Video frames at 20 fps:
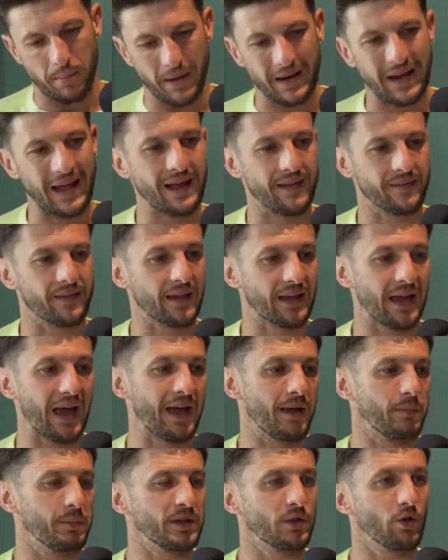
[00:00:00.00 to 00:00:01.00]
playing the
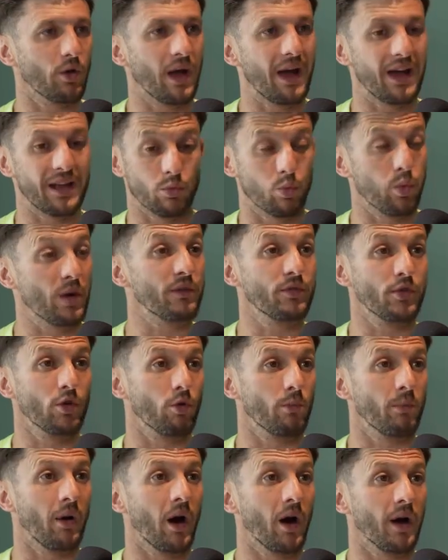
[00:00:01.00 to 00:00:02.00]
game in your head with
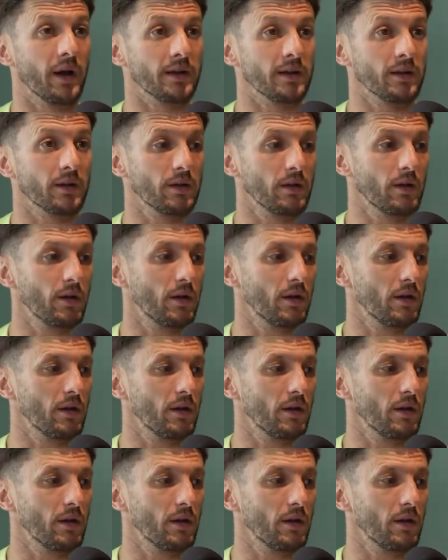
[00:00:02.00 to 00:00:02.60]
your mind,